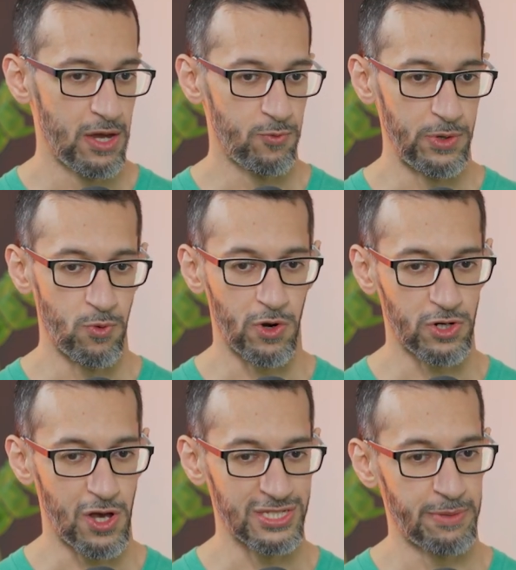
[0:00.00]
We won't
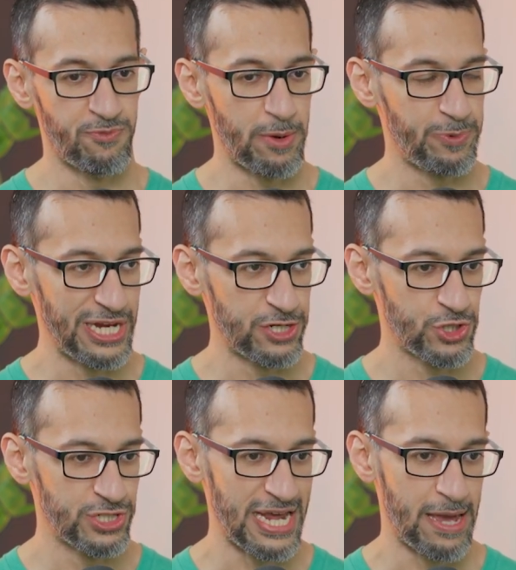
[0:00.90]
cause them
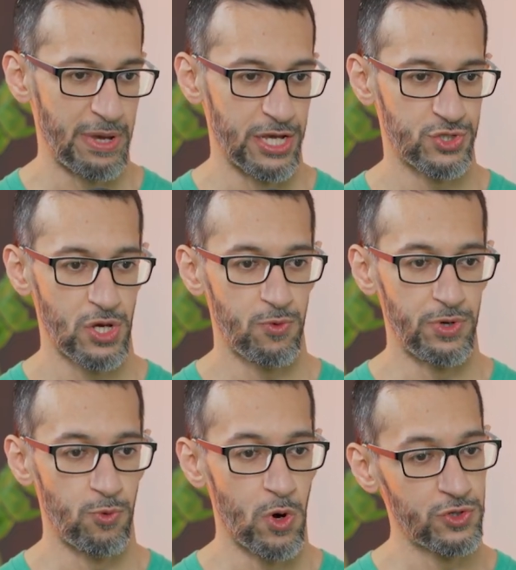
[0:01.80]
reputation damage.
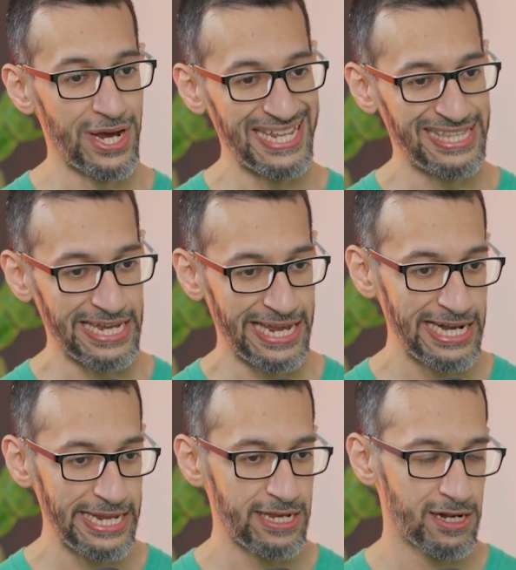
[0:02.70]
We won't do anything
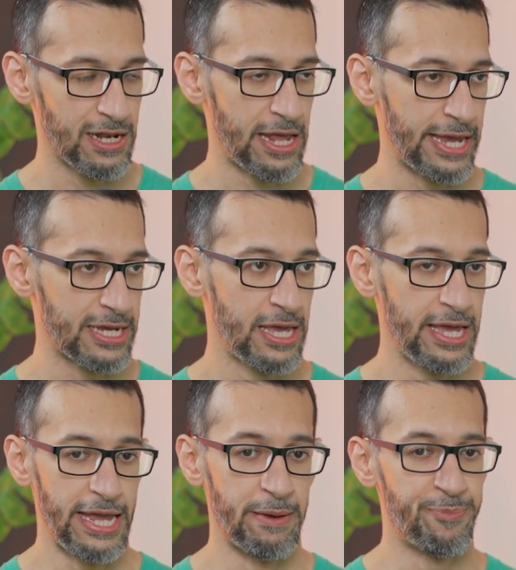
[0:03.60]
illegal like
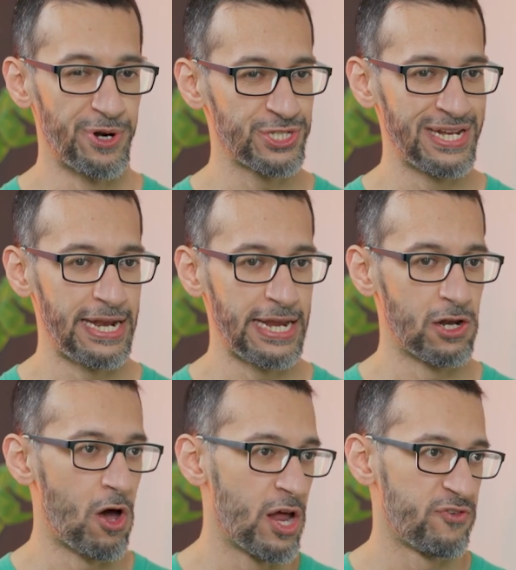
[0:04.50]
impersonating
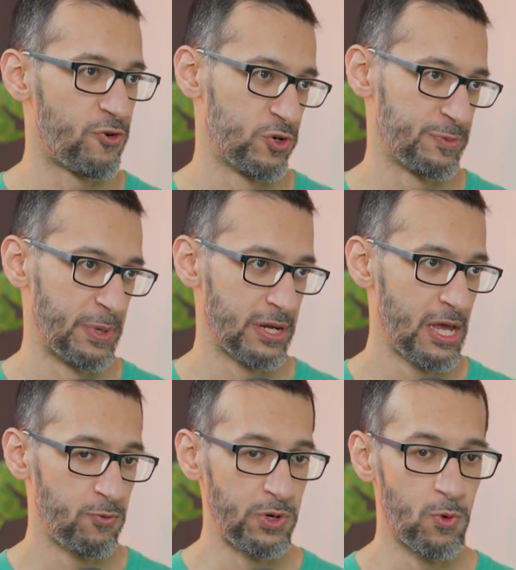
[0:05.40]
law enforcement.
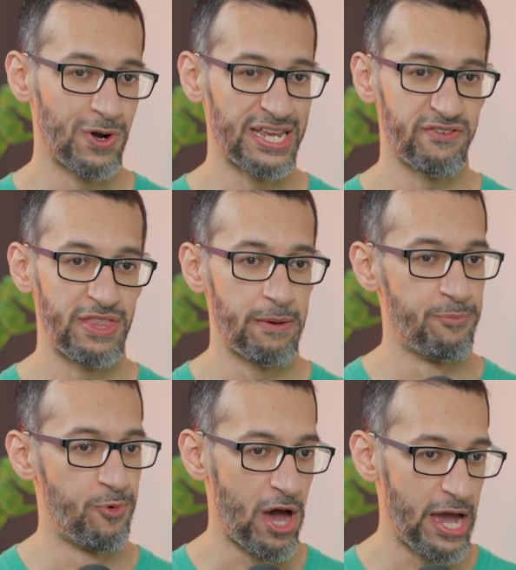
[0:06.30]
We won't give
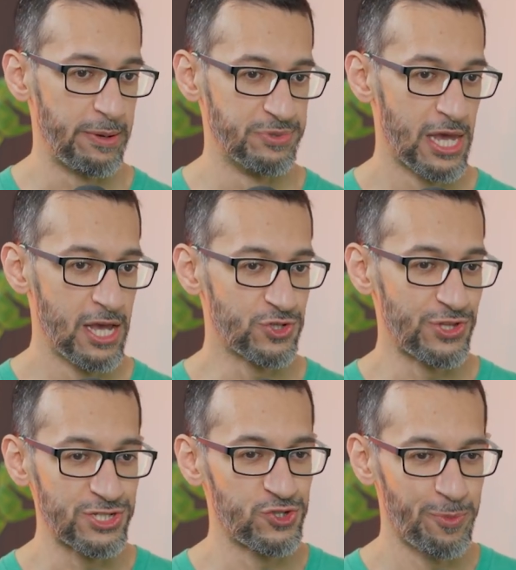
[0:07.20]
them bribes. So
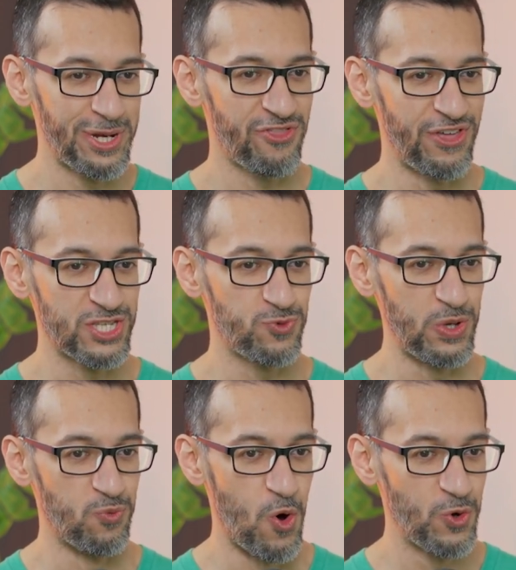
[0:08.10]
there's so many things
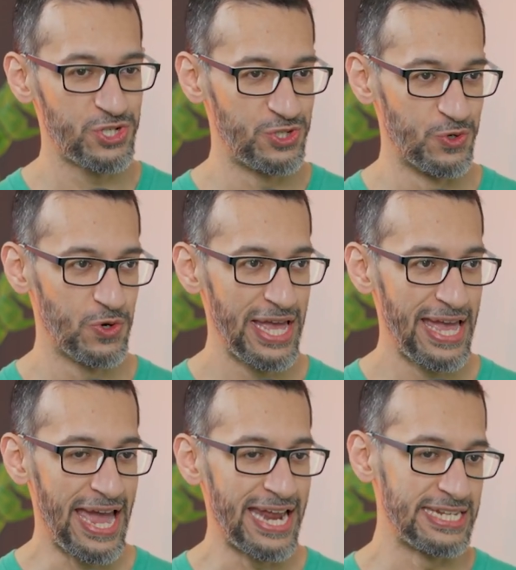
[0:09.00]
we won't do,
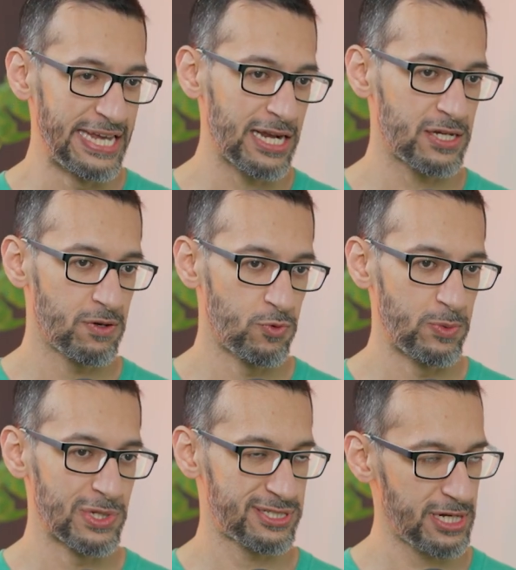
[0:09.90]
and yet we
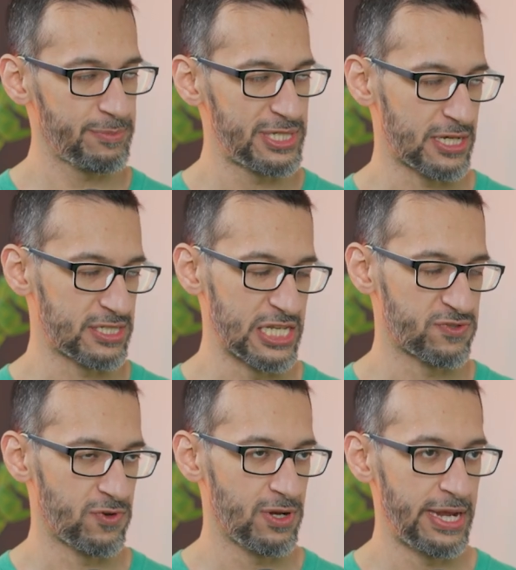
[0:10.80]
will still be
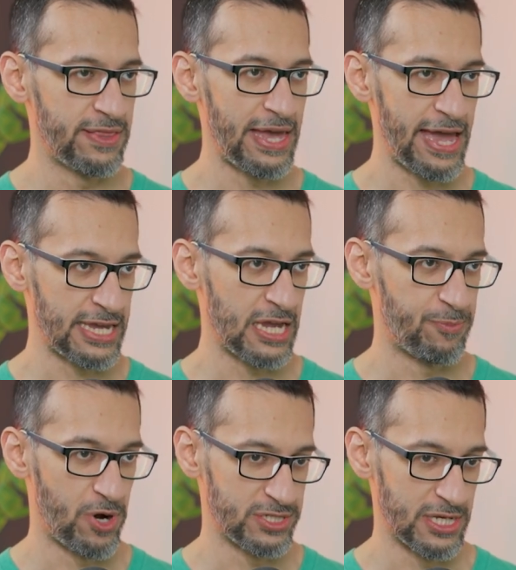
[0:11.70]
successful in the hacking
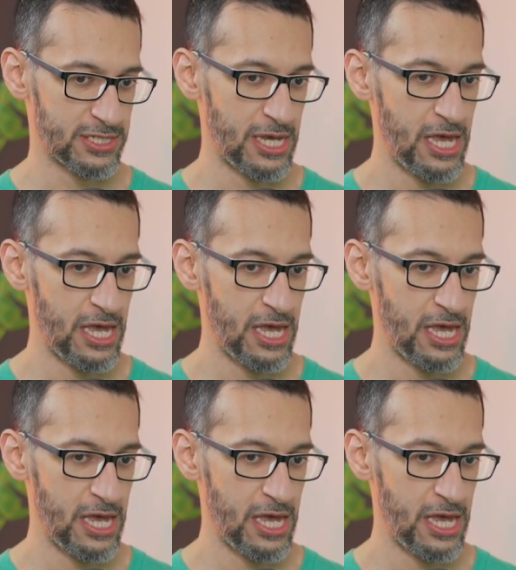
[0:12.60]
process.